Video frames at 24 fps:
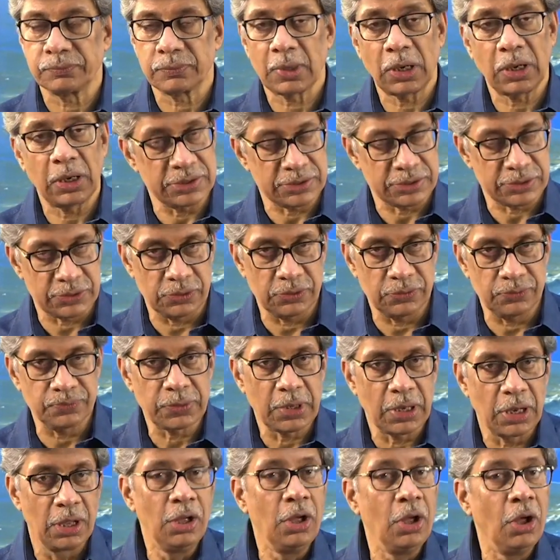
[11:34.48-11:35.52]
Also,
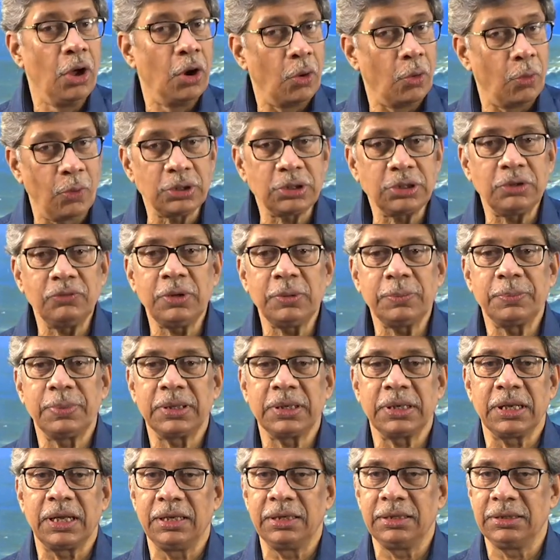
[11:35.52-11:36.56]
water
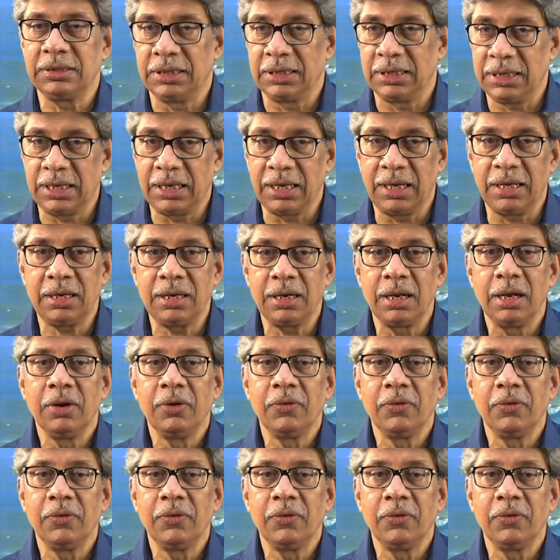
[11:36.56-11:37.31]
vapor in the air